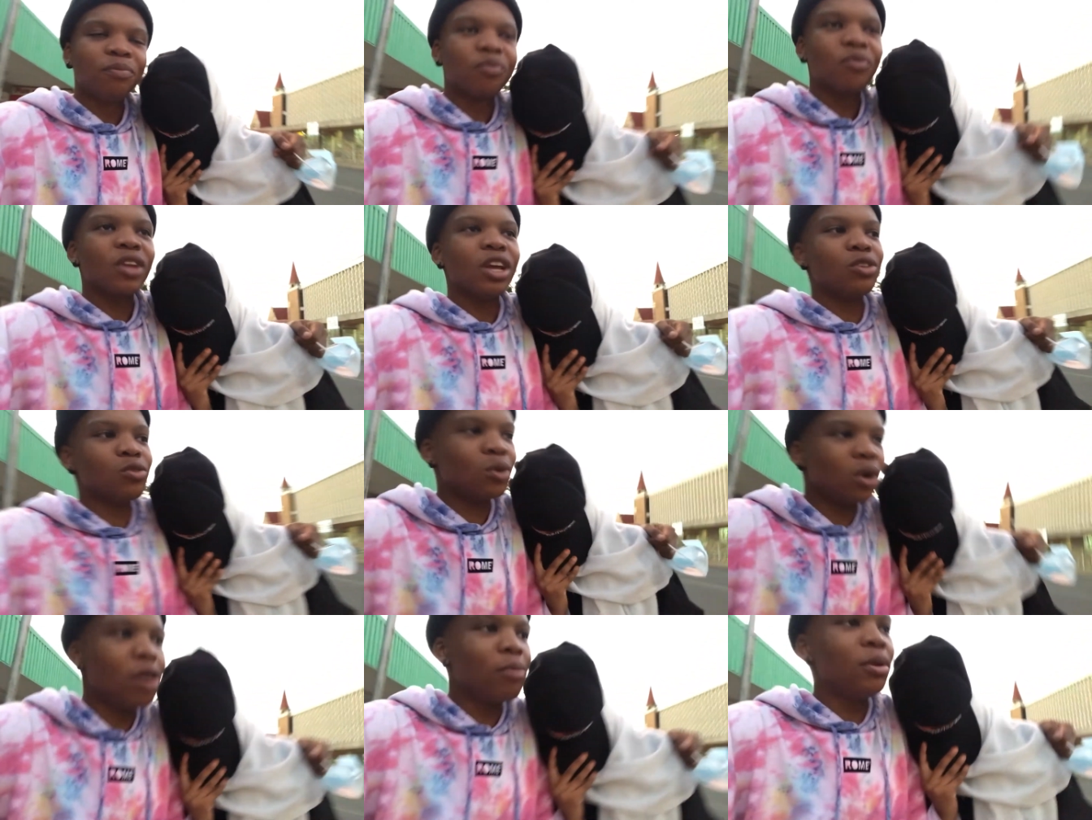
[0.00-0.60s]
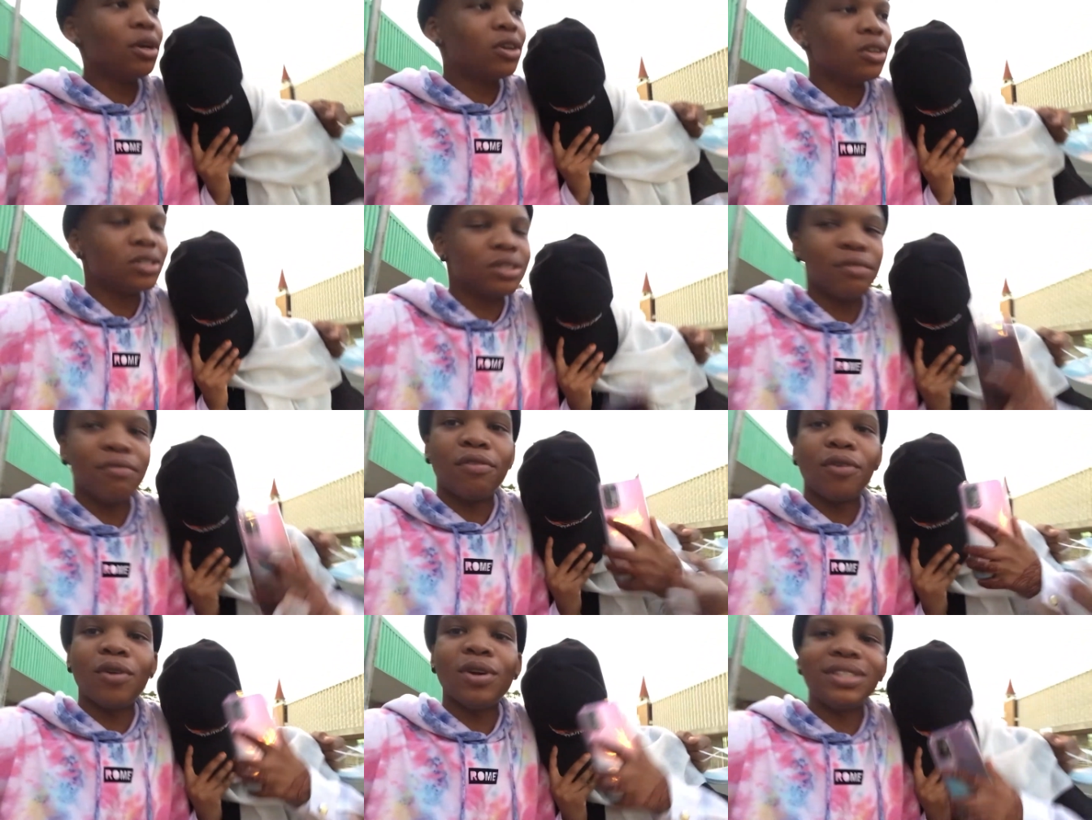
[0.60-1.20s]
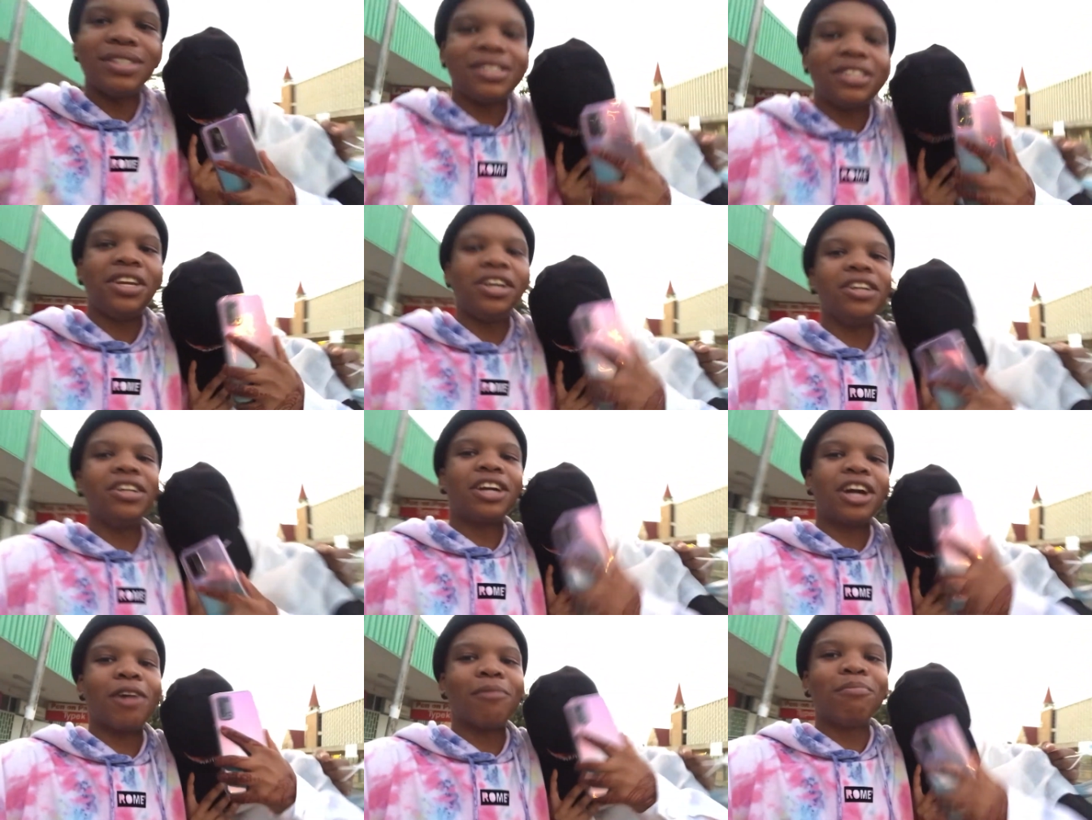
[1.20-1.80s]
as well because the voice thing
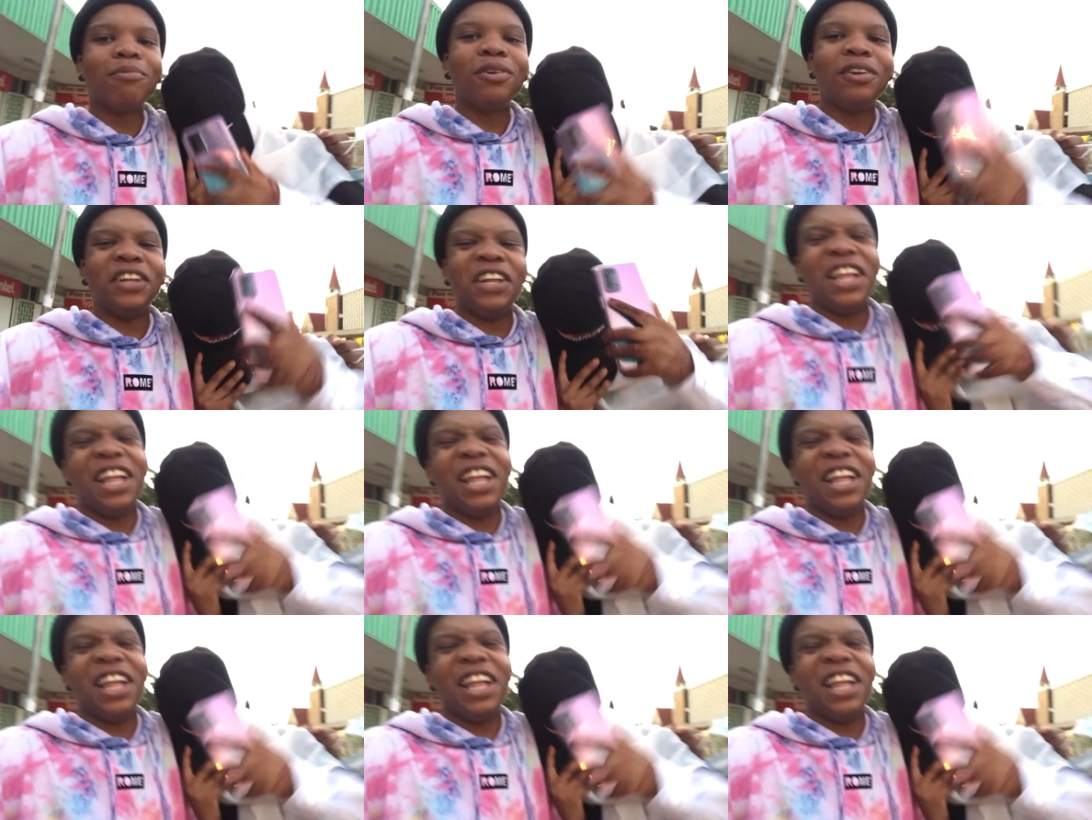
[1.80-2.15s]
can't be.